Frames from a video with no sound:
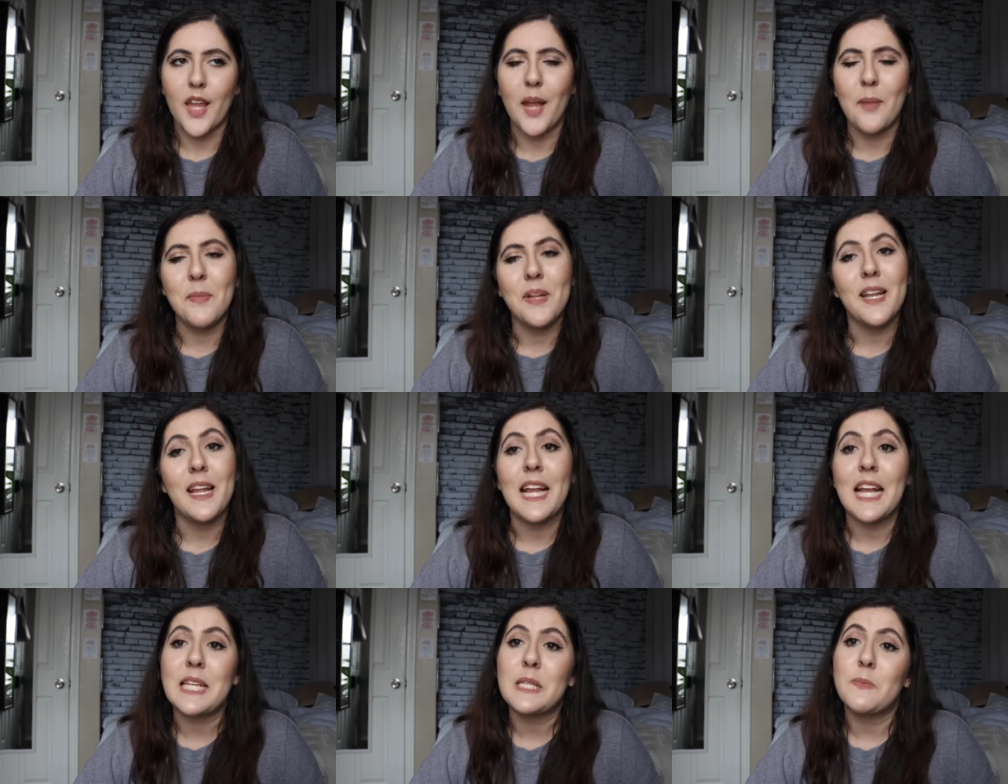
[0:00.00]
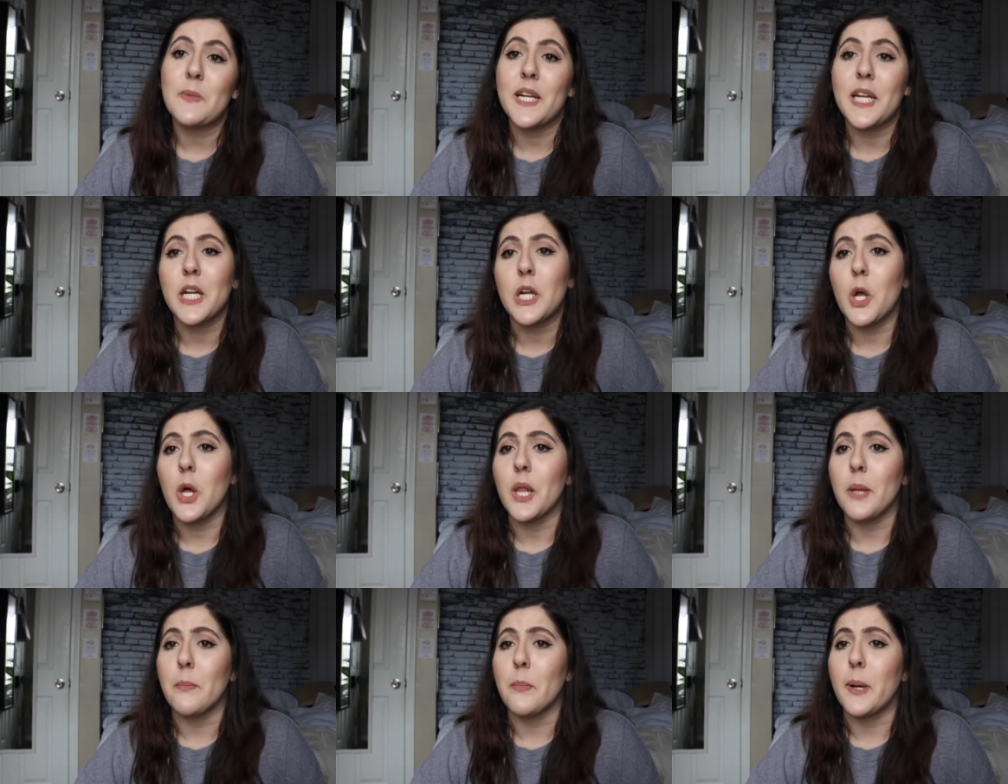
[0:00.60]
I mean, I guess we can
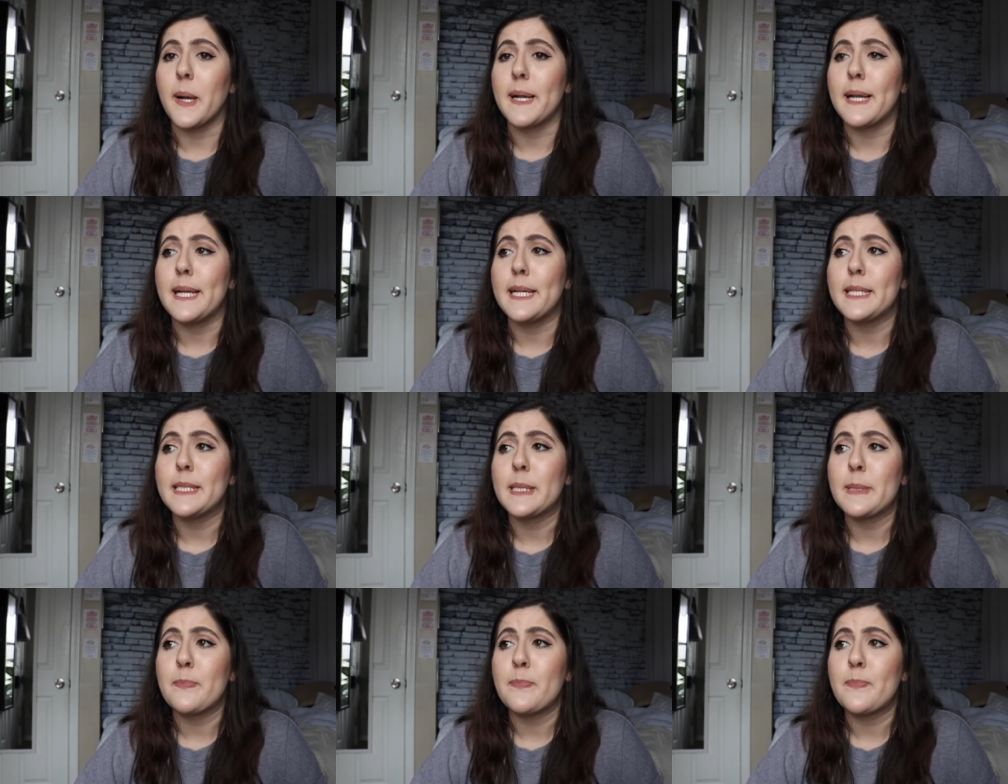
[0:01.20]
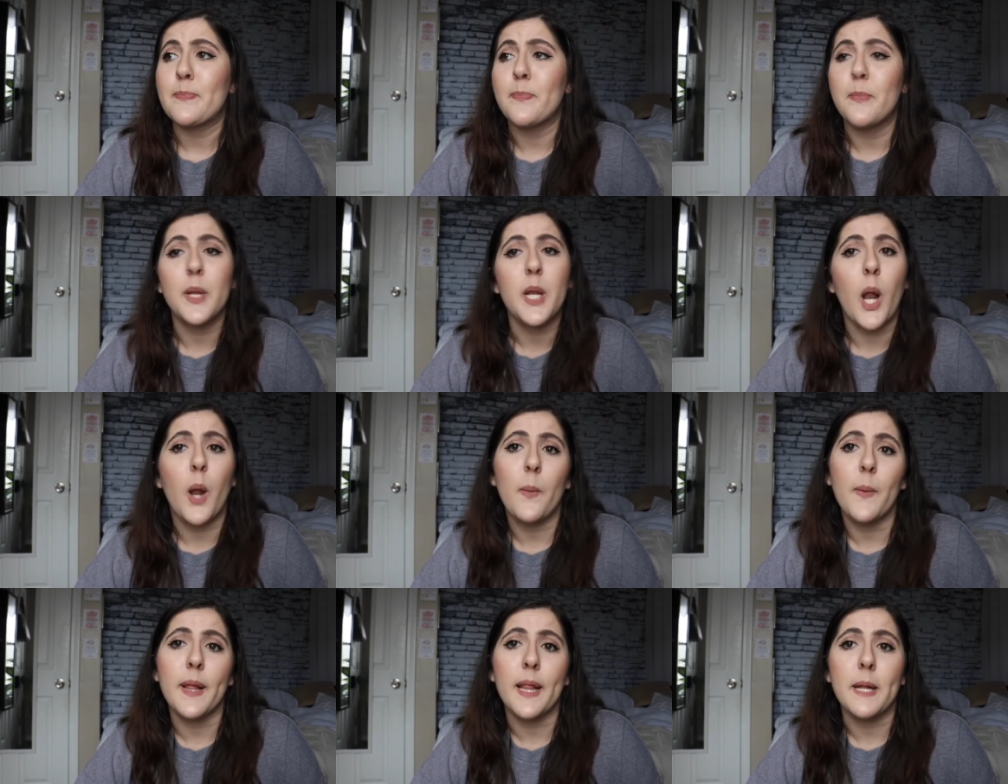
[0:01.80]
call them parties, but
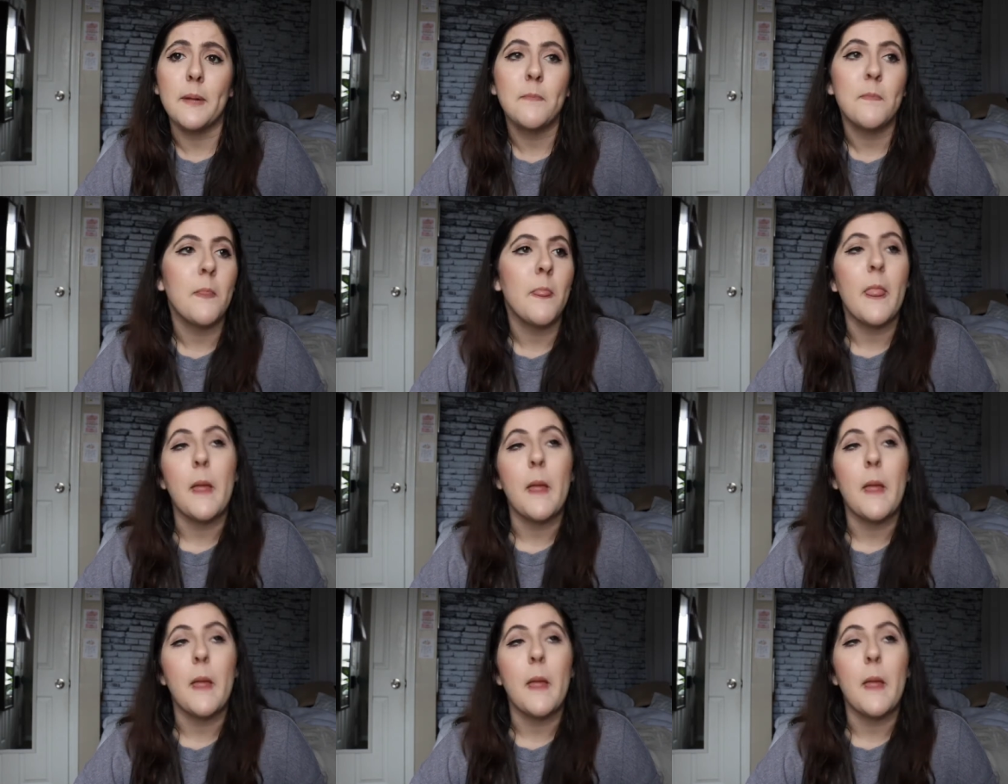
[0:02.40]
not really.